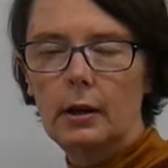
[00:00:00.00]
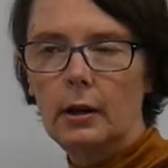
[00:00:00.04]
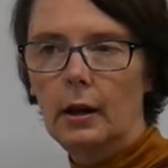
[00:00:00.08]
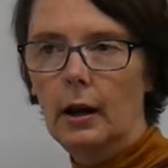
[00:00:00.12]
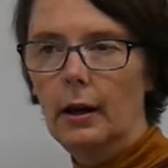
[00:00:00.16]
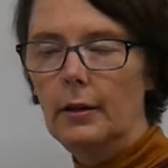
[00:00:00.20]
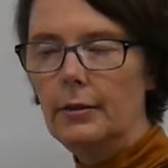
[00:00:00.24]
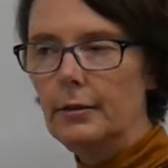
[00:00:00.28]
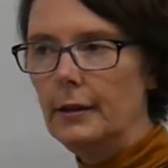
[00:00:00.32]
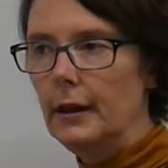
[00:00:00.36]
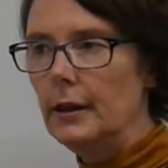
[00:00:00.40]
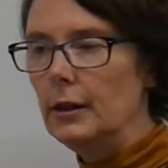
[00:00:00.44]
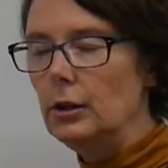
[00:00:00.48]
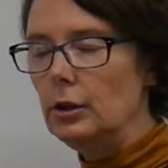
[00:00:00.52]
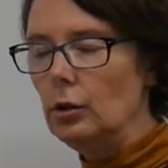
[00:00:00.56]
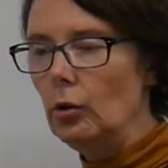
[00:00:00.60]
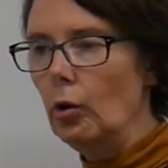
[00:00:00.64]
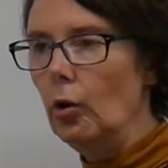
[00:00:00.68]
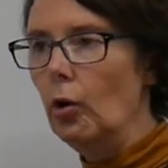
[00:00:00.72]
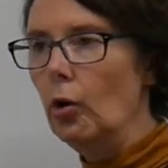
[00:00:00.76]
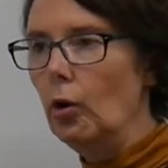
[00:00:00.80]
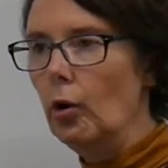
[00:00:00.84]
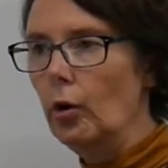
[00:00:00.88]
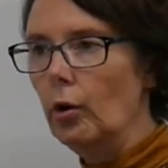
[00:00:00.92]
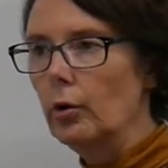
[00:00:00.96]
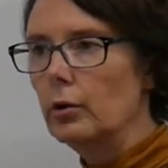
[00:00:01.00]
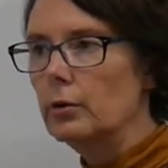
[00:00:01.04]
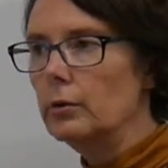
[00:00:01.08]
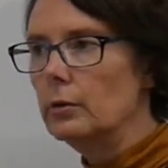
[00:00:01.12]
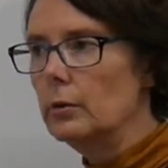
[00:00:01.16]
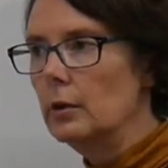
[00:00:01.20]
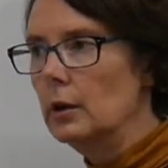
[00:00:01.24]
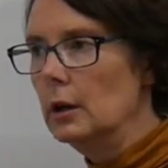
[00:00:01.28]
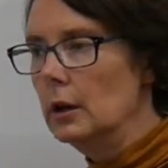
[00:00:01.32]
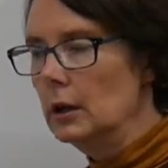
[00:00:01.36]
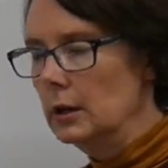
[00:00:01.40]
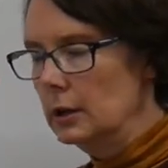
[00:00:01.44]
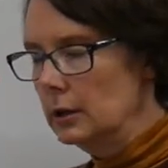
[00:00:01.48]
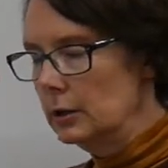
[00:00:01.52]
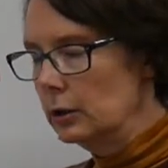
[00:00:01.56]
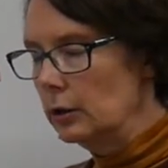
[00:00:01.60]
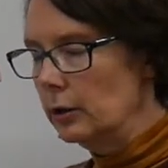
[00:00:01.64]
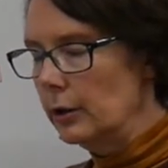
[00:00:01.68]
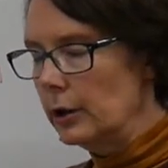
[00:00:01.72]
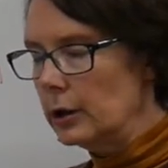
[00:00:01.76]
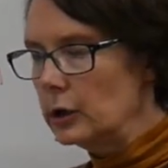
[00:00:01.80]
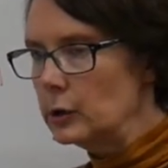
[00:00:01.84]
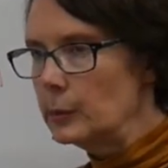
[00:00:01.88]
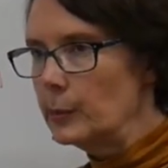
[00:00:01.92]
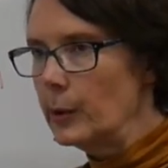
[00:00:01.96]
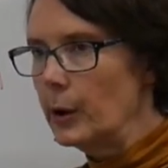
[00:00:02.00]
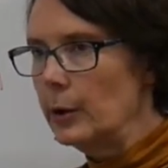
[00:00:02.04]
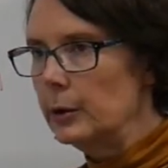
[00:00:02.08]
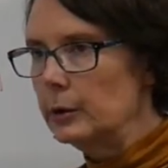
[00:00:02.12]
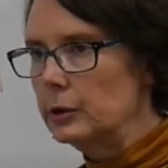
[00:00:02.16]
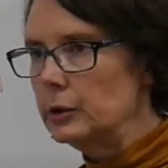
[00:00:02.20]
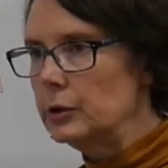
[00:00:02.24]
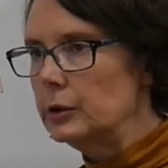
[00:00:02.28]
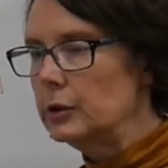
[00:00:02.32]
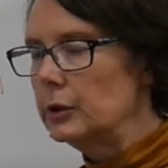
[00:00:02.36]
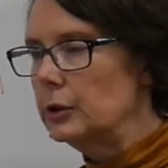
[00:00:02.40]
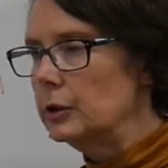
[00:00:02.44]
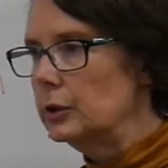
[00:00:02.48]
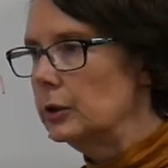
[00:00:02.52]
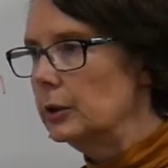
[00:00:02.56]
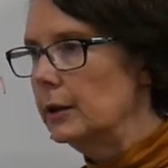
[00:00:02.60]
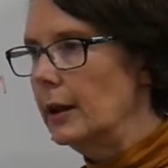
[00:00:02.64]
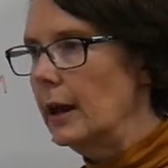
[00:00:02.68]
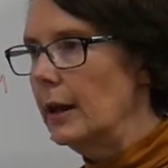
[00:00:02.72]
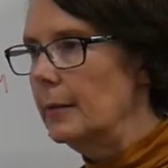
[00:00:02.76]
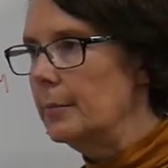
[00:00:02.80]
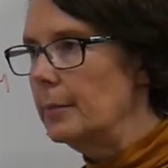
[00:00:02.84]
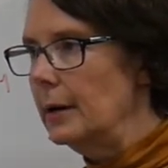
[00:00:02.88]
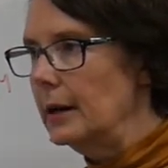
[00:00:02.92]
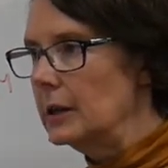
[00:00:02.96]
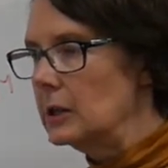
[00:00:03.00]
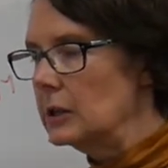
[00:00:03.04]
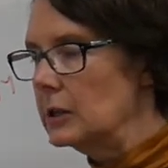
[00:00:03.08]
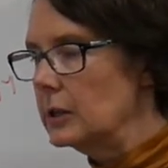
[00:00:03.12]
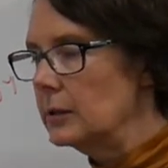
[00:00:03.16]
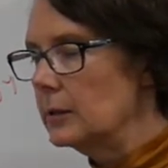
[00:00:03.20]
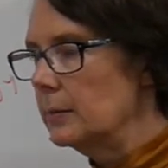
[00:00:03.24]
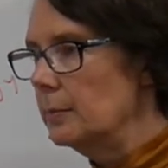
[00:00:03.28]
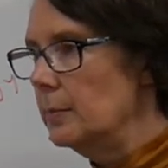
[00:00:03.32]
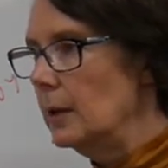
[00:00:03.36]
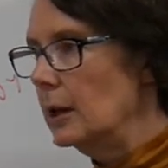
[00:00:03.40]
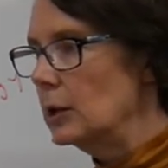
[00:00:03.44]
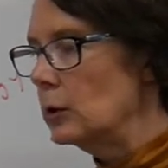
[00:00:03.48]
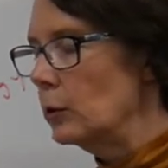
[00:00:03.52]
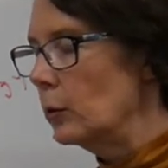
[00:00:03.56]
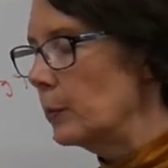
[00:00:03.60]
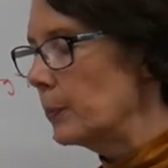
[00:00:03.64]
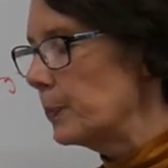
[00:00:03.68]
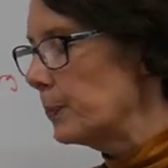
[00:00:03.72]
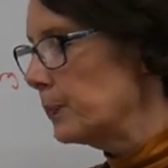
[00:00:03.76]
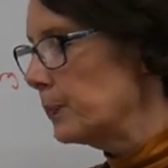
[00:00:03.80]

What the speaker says: and then you're exposed to that base metal.